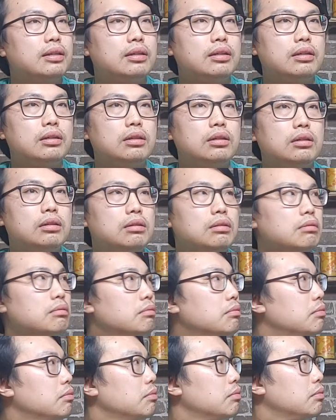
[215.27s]

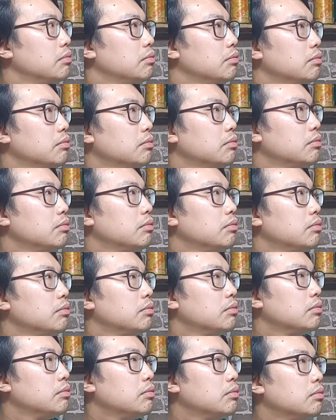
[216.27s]

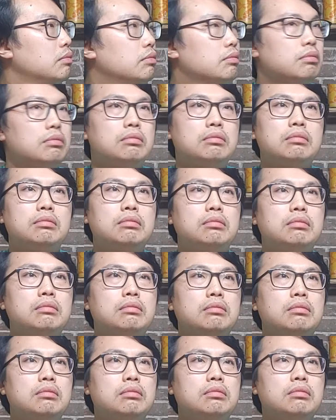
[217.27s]

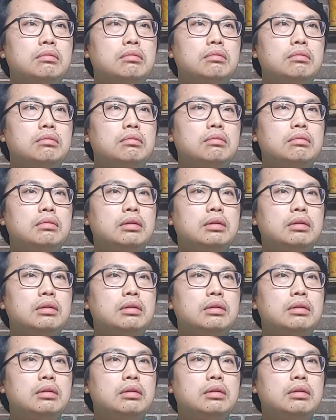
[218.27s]
[no speech]